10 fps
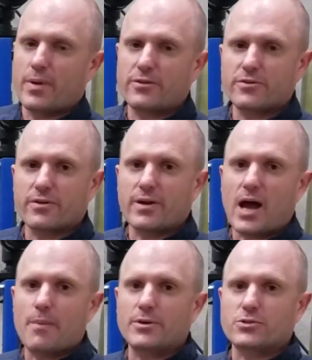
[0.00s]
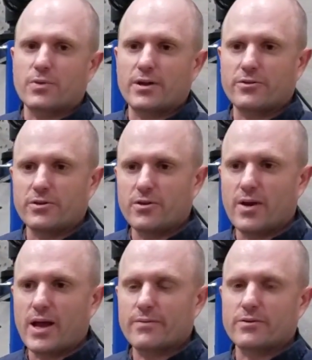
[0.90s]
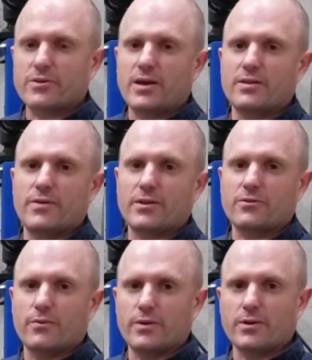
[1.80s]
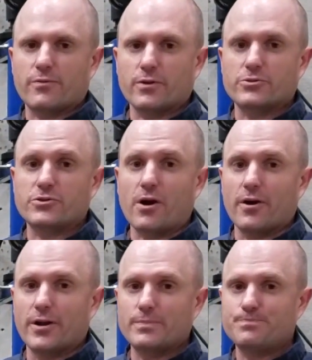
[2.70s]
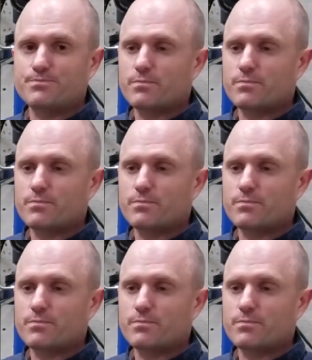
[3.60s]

Basically how much resin you have inside the vessel when you first started.